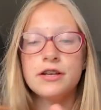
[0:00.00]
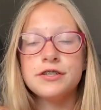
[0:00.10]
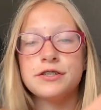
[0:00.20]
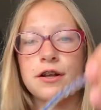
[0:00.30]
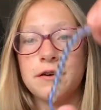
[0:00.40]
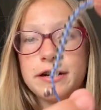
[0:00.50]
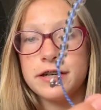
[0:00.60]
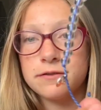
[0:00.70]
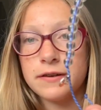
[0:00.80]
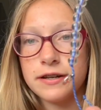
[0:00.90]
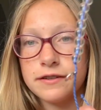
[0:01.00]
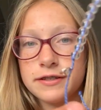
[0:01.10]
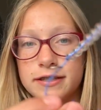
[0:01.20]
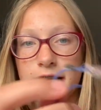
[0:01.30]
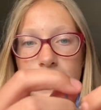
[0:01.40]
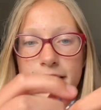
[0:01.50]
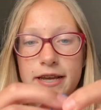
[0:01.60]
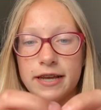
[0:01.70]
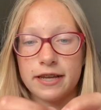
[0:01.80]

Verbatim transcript: So here's what it looks like.